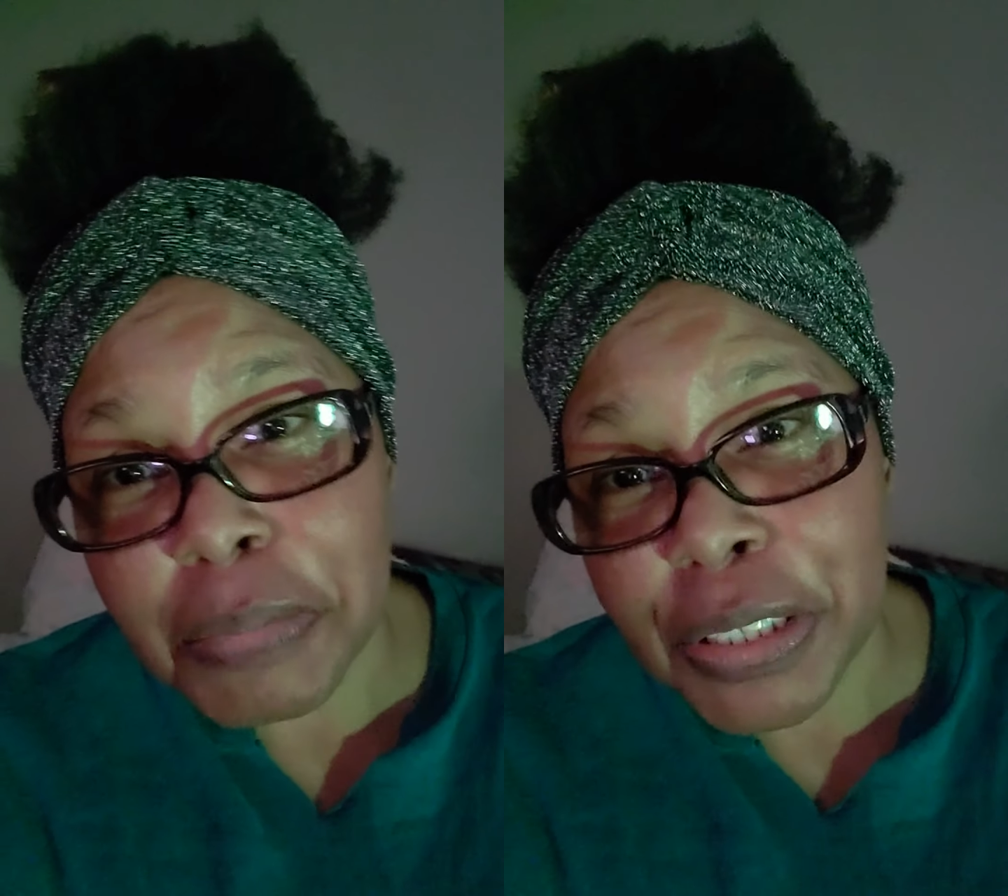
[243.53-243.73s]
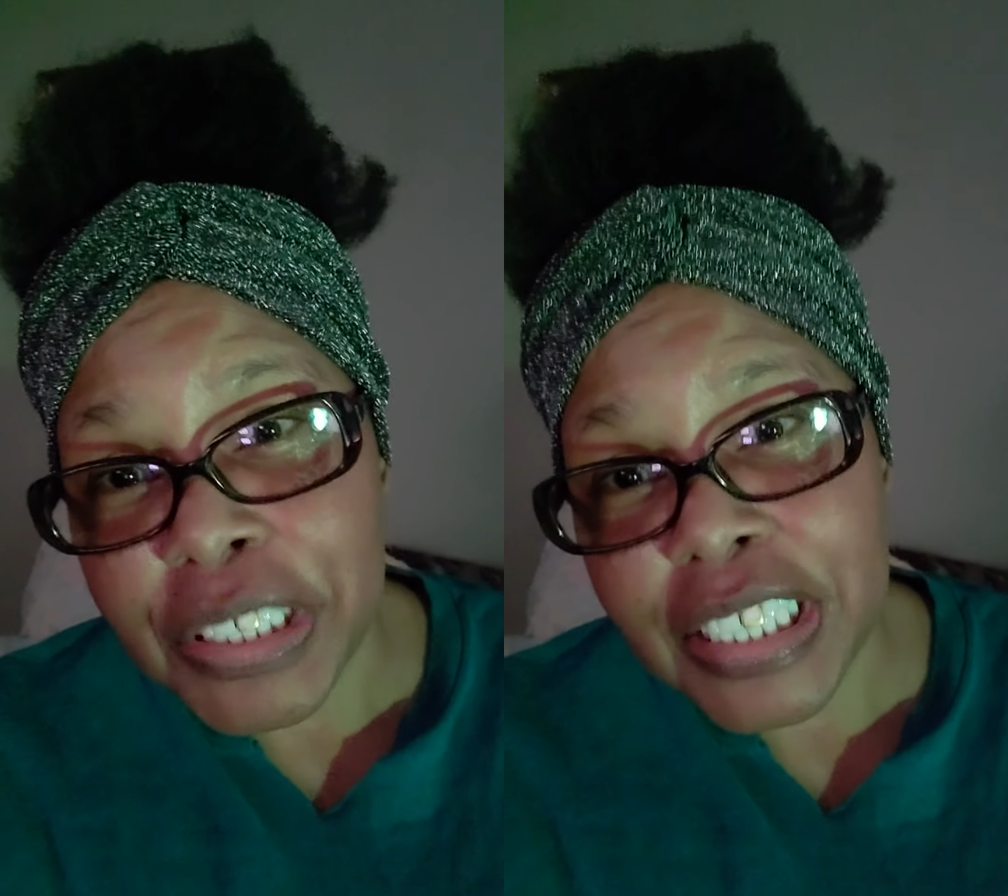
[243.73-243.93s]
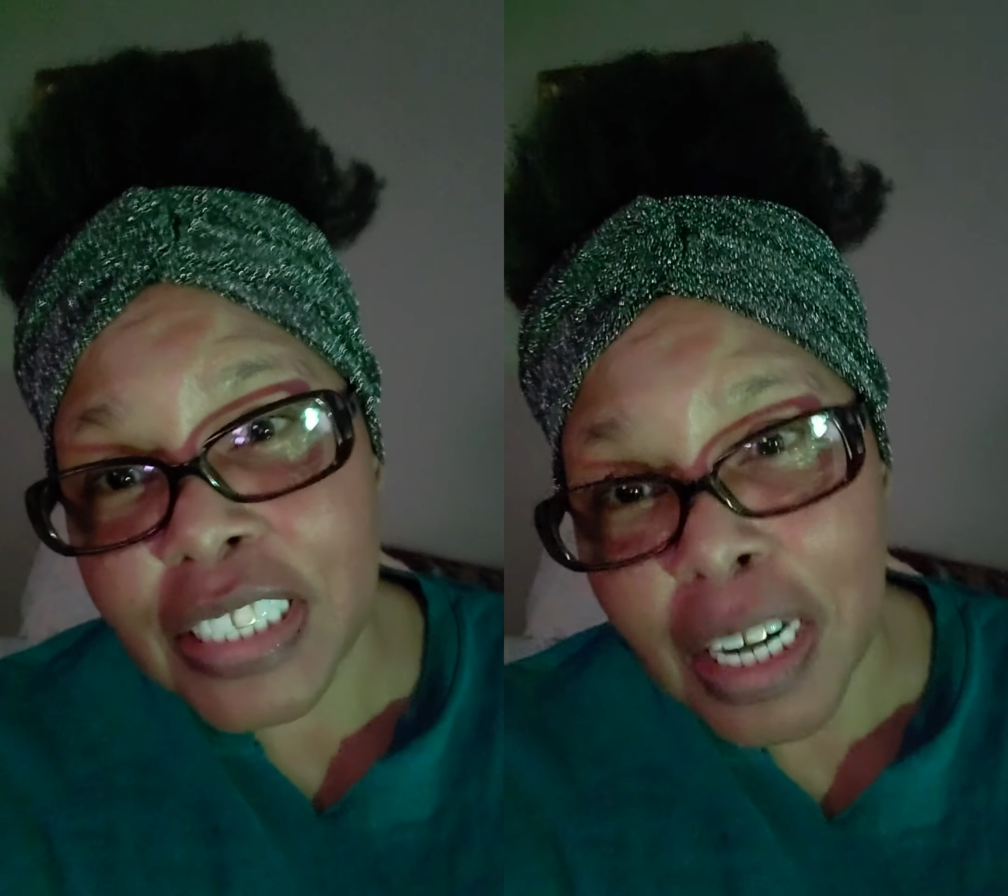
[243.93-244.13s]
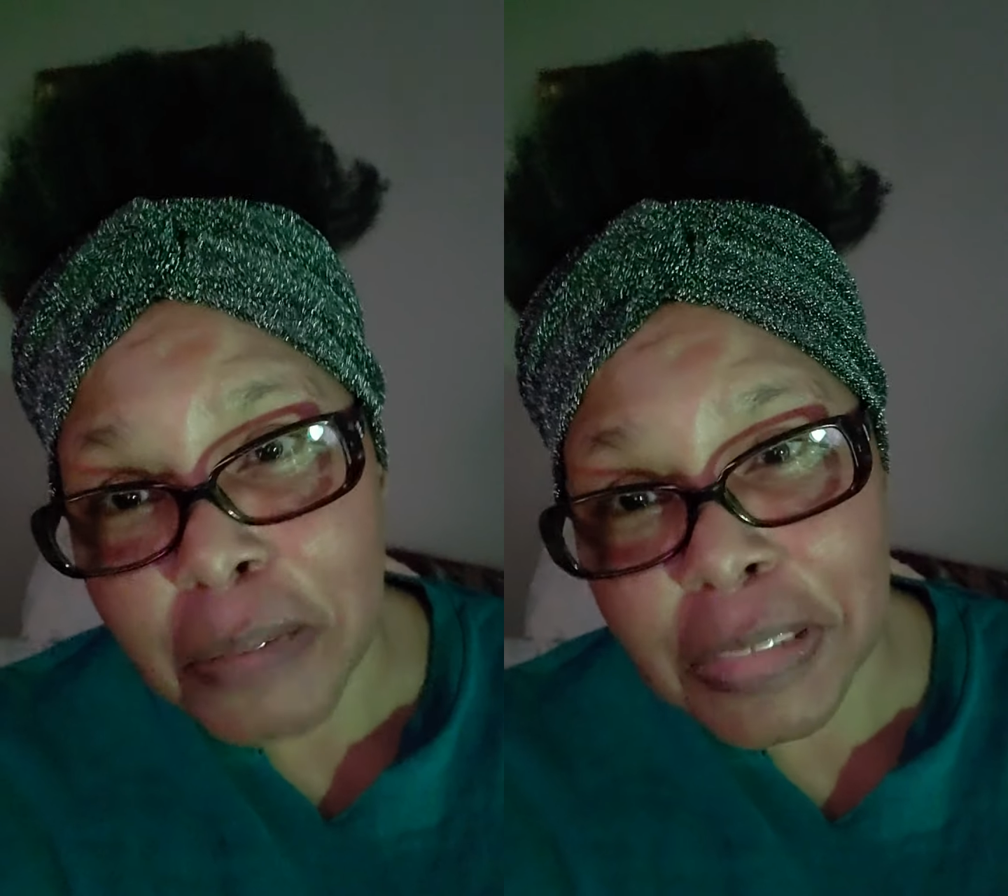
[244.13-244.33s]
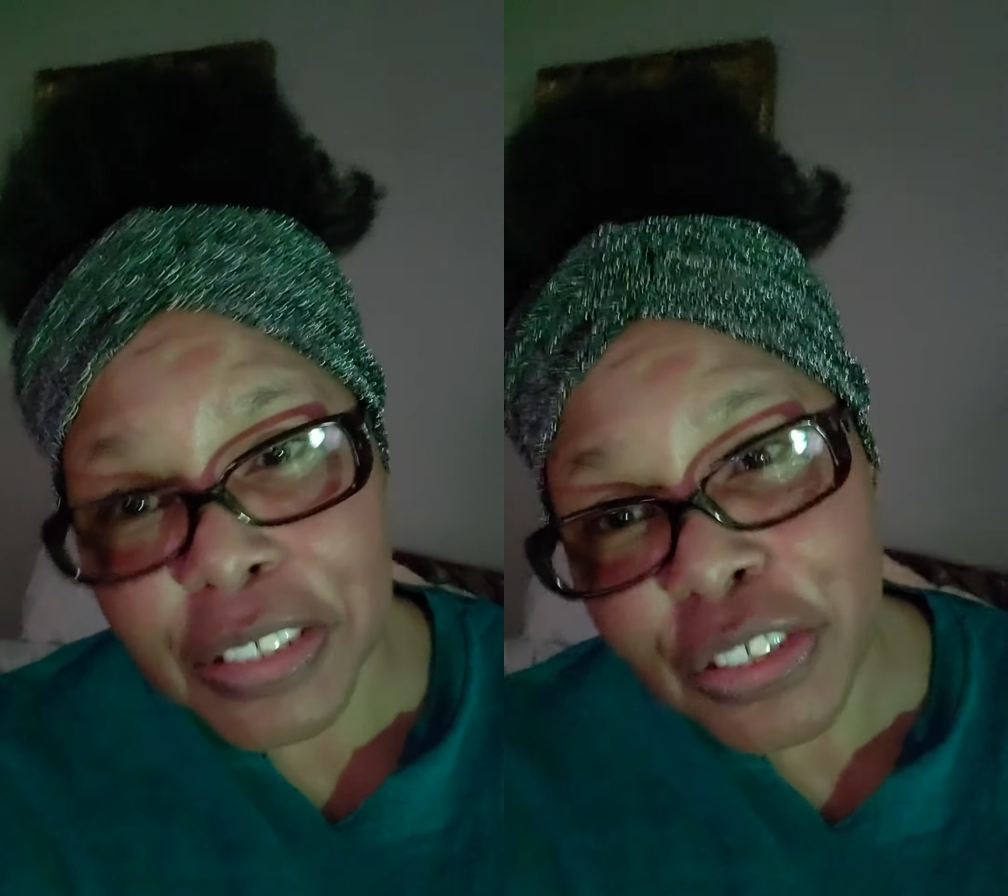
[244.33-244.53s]
beauty
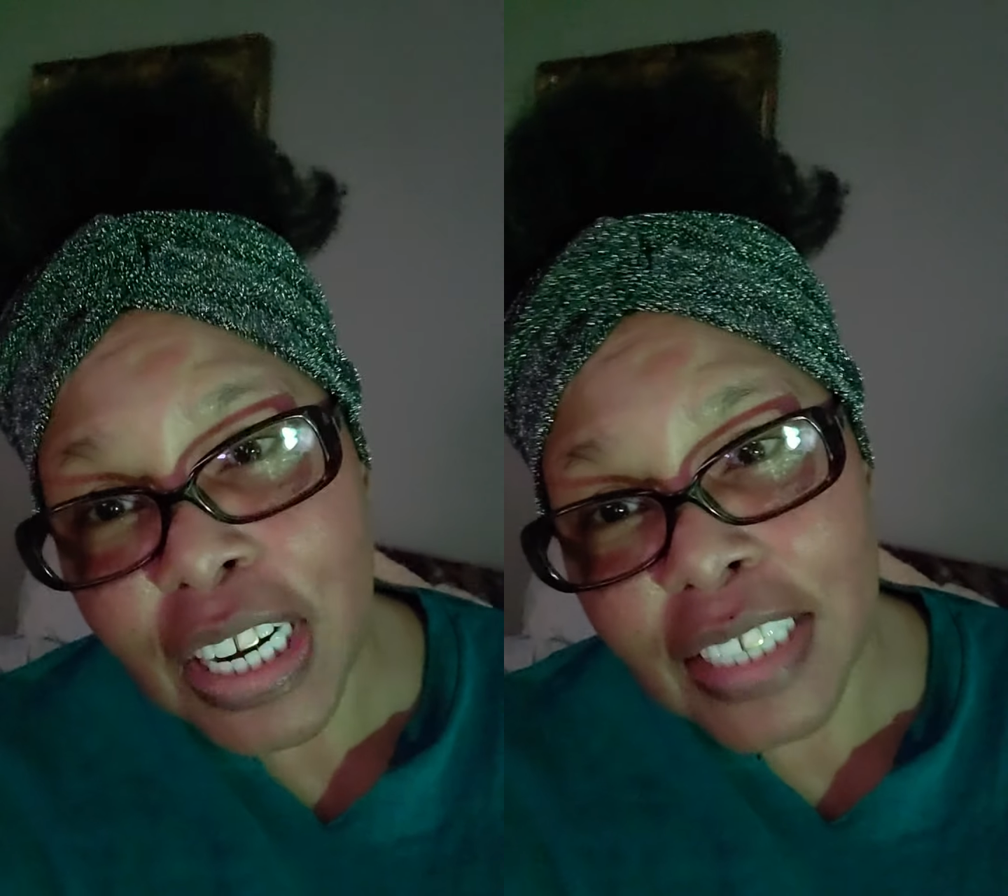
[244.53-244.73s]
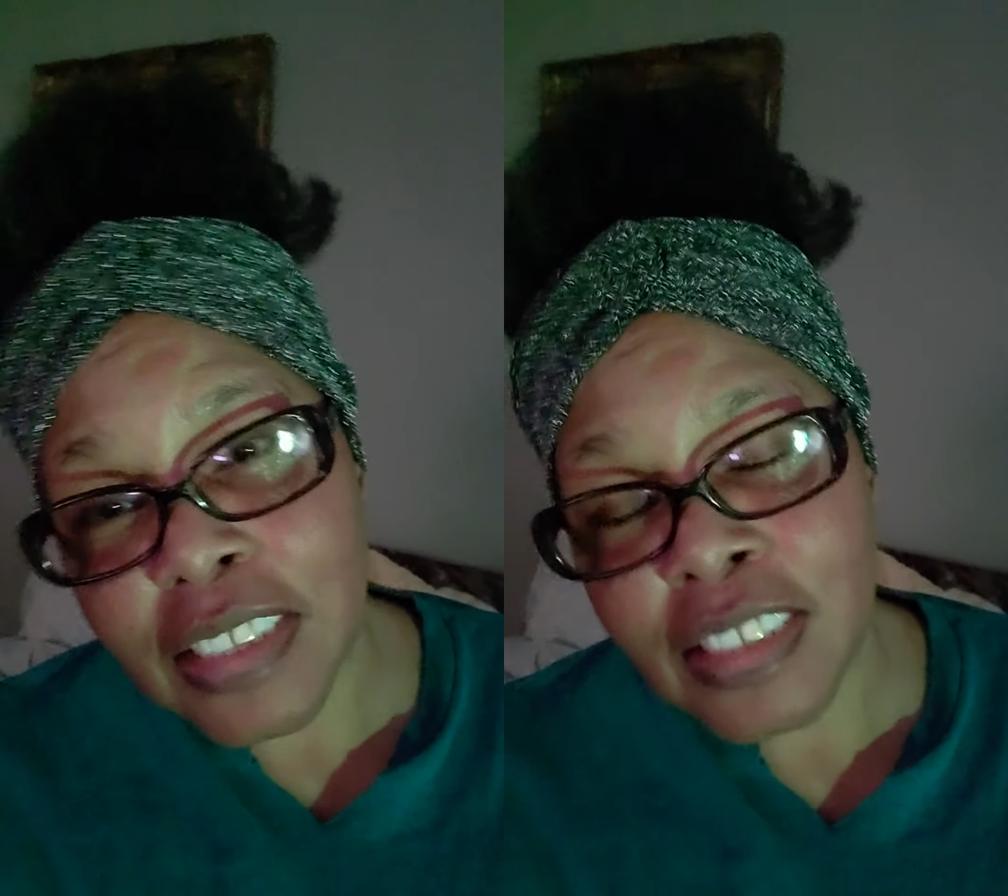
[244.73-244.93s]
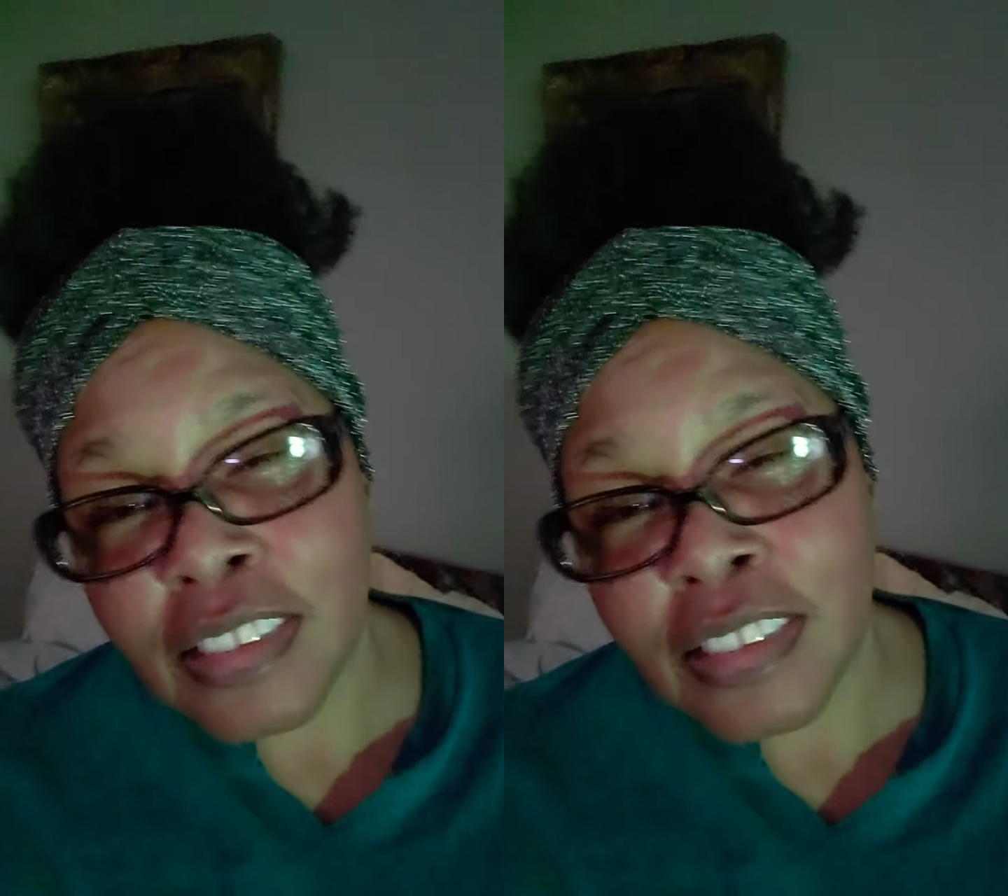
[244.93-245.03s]
shop to try to